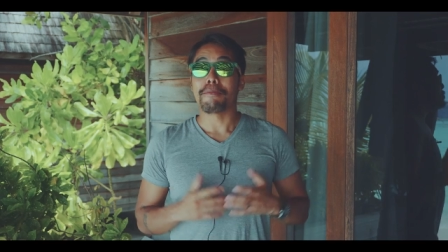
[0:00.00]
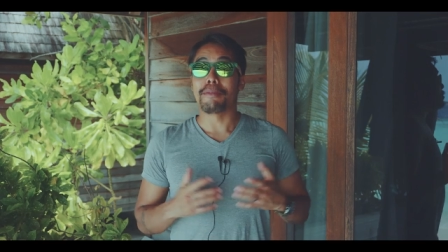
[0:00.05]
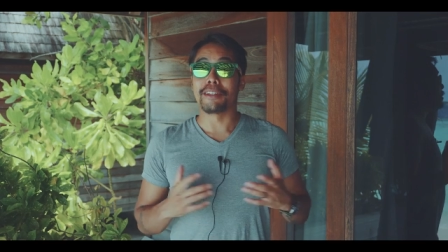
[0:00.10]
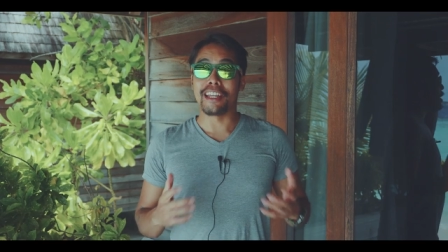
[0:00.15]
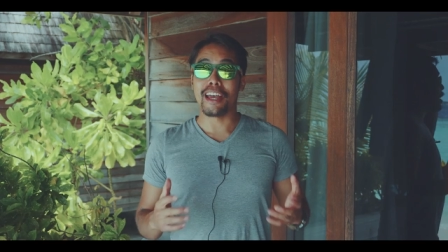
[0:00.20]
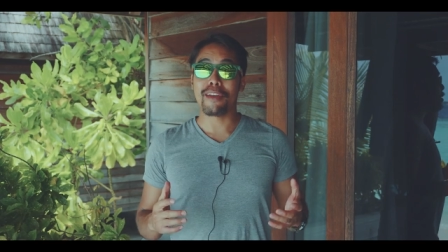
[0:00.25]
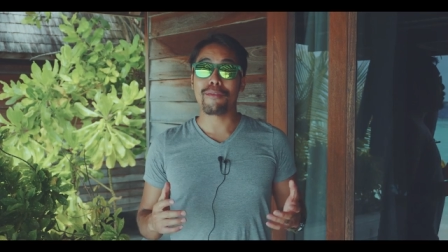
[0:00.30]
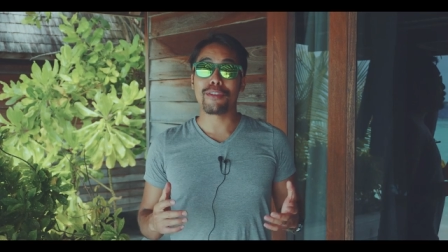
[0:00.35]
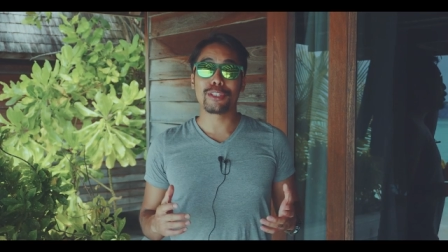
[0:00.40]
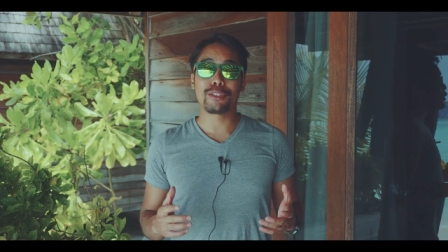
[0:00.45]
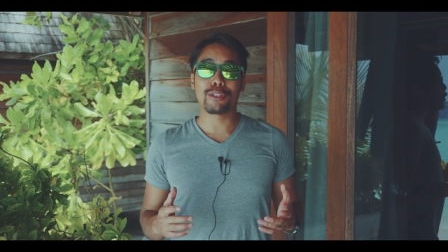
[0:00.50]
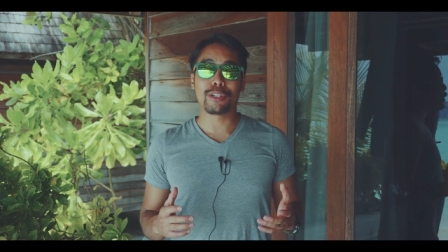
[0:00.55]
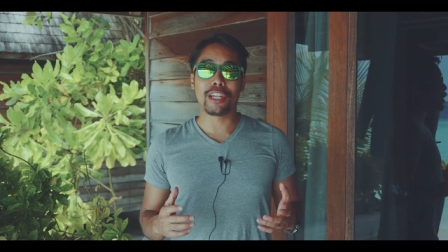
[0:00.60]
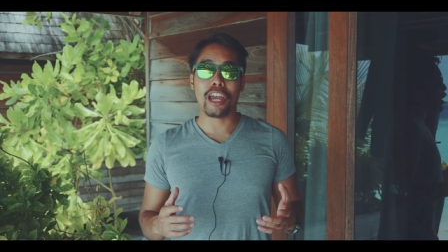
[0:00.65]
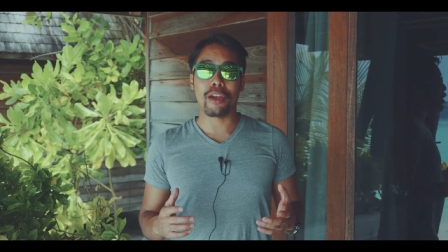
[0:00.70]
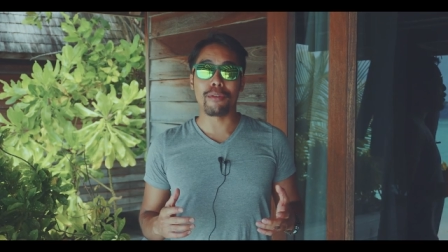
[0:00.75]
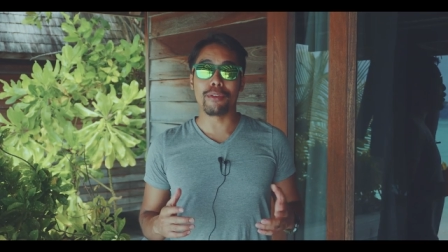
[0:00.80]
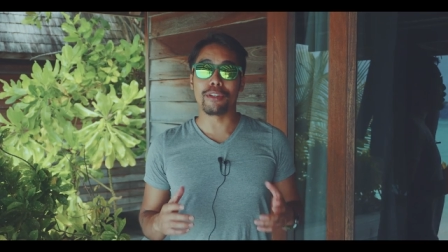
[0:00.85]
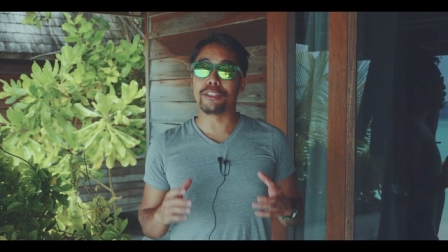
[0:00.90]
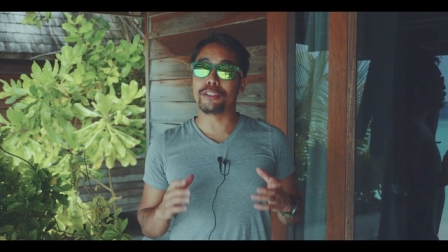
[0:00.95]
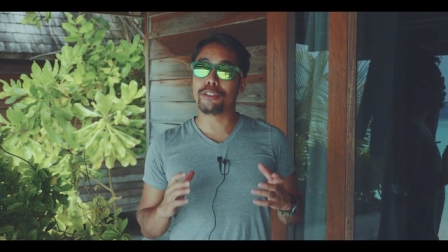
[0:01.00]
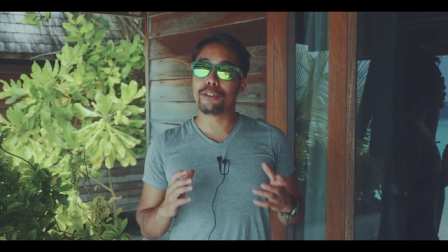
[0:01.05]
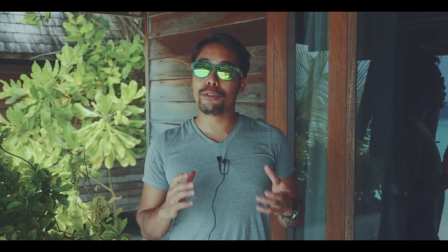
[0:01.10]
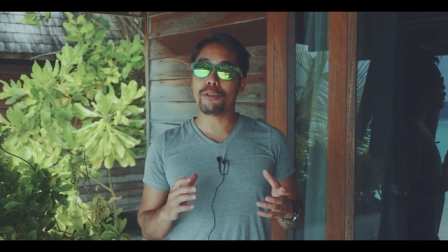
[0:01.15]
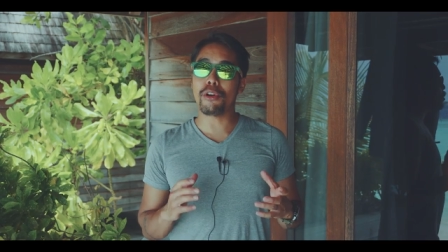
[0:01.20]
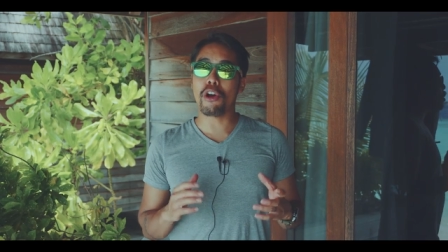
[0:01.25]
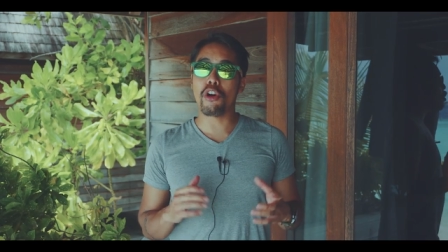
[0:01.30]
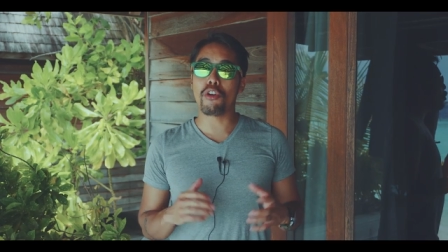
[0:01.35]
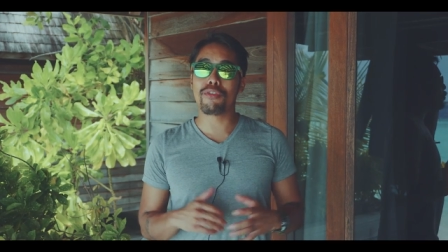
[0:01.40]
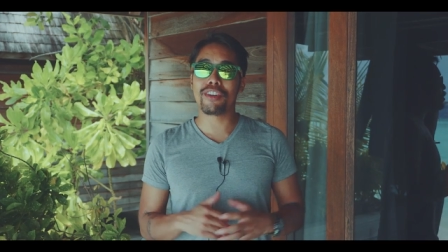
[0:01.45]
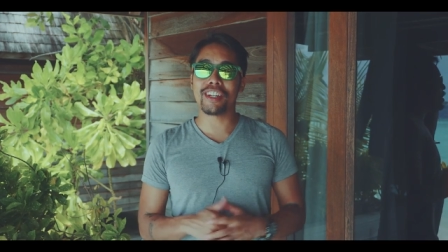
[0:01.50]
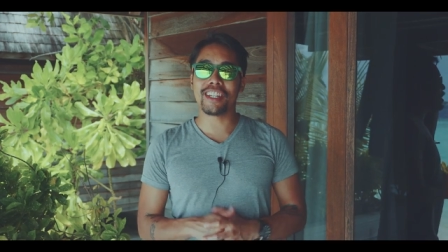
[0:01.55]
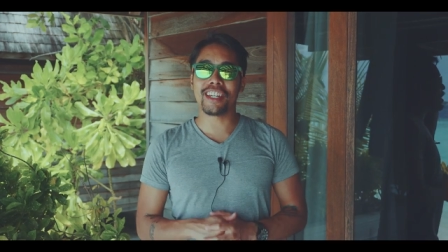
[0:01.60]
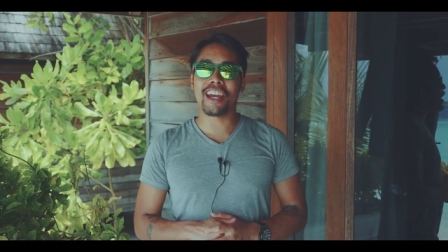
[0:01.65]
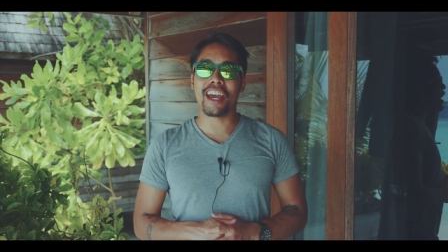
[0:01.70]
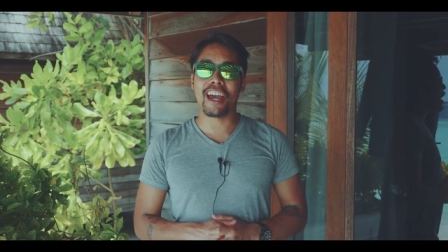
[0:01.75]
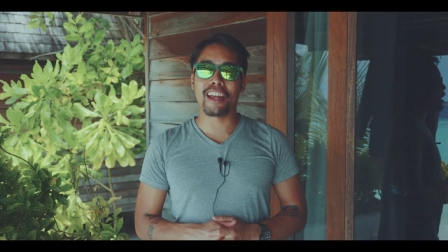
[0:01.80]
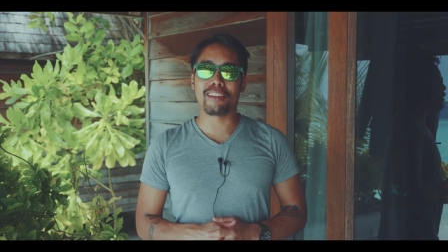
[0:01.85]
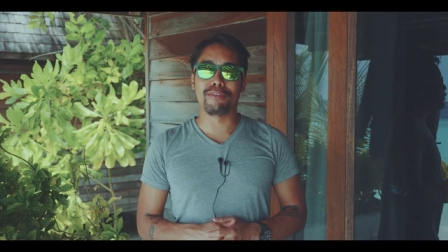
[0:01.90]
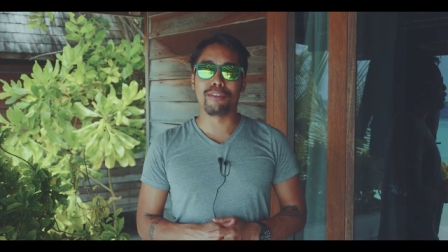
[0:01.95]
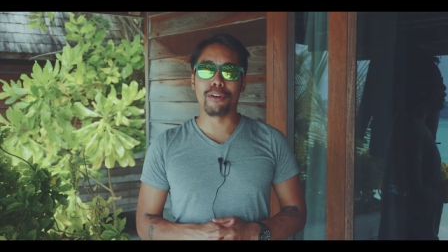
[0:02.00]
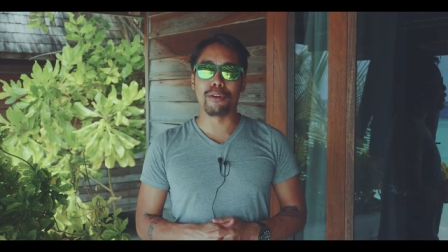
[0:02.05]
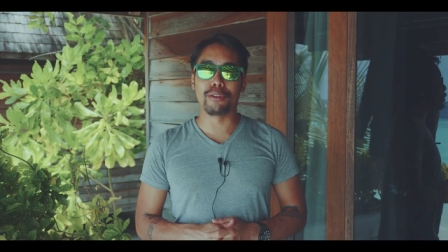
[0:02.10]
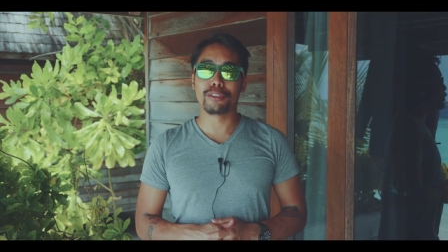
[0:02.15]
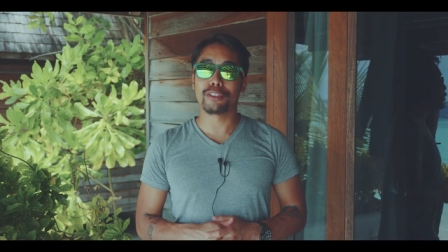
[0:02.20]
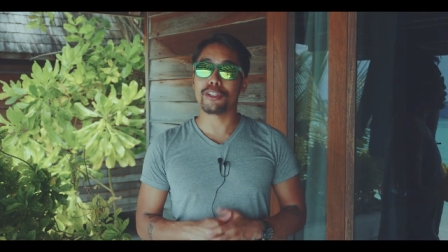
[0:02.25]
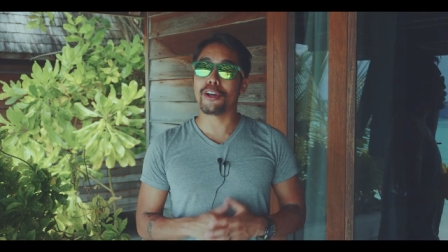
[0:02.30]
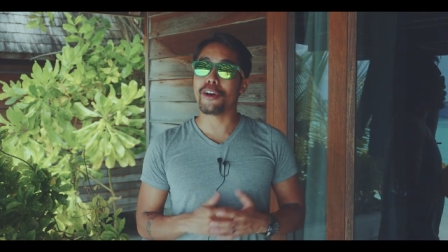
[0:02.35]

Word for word: but having to carry two over-ear headphones